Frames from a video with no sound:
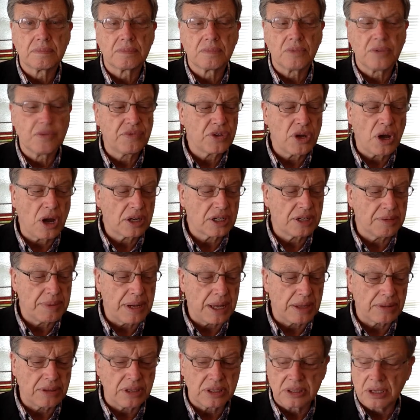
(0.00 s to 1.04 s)
We've talked
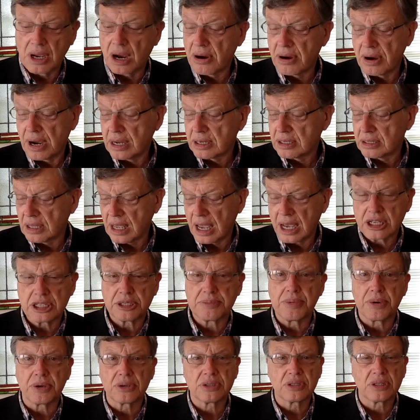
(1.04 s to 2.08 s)
about this. The
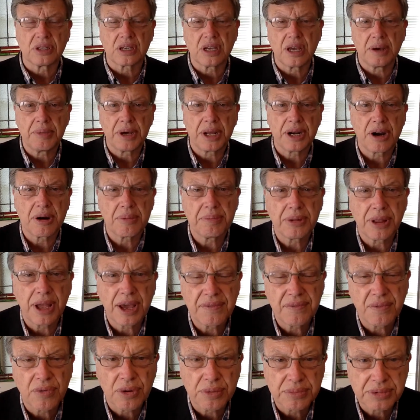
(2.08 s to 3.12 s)
experts that come on our
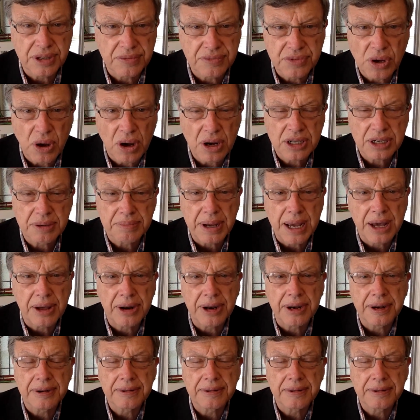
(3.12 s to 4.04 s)
platforms have talked about